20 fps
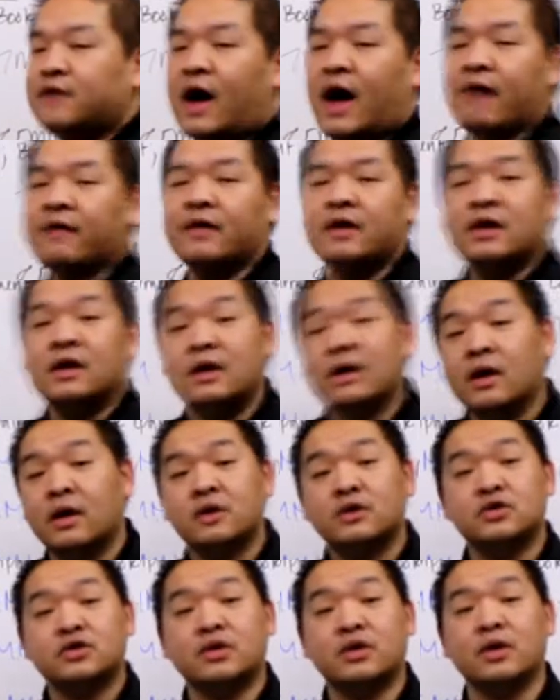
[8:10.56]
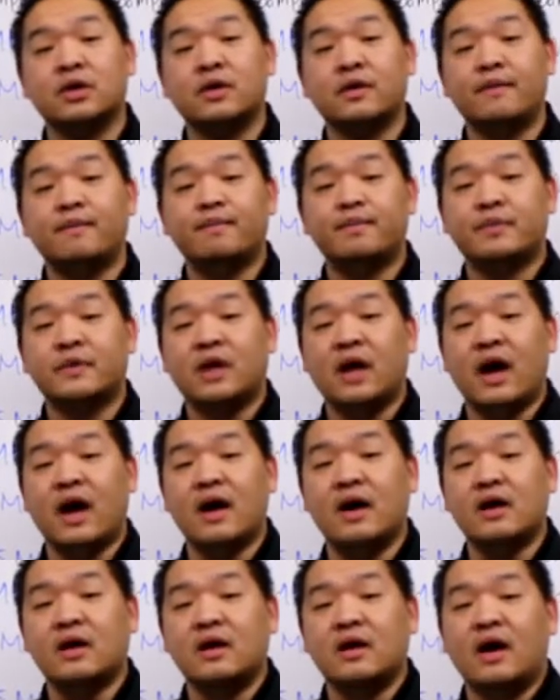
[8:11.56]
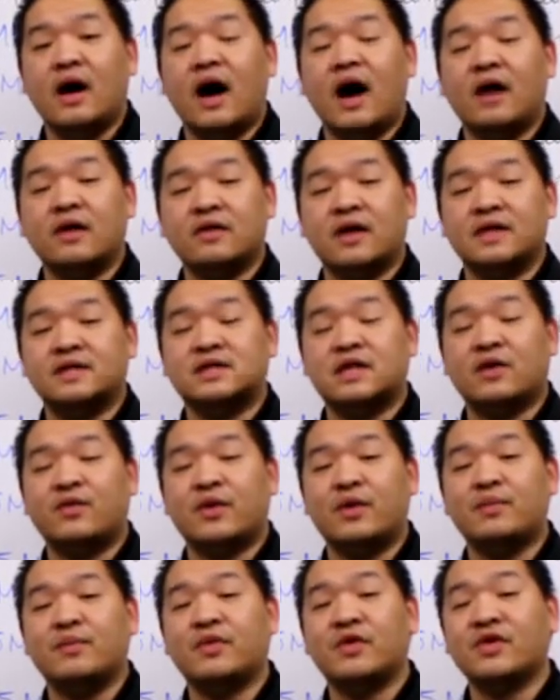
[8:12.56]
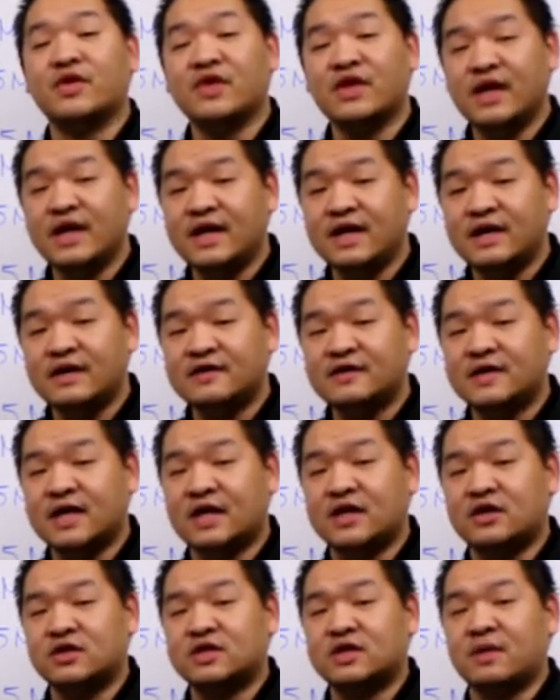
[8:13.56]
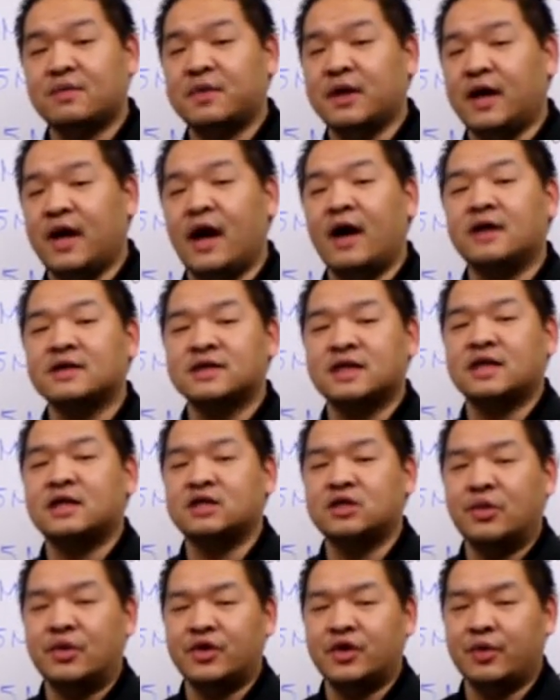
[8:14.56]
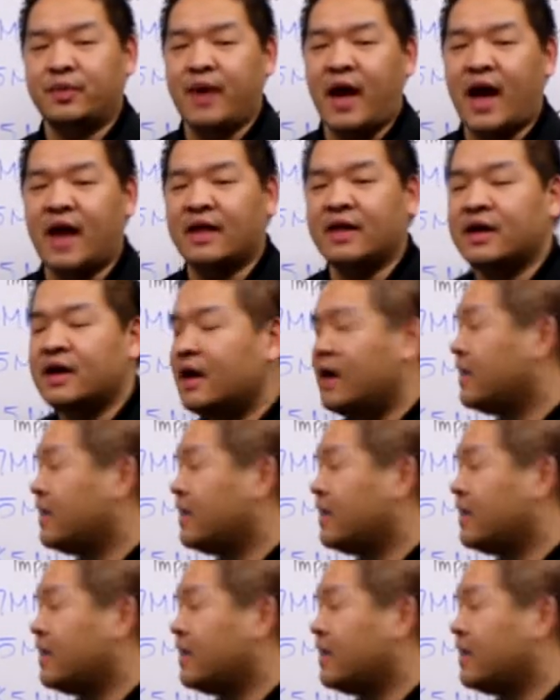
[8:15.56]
5 true, okay? Unless someone believes that there's something else I can do with their patent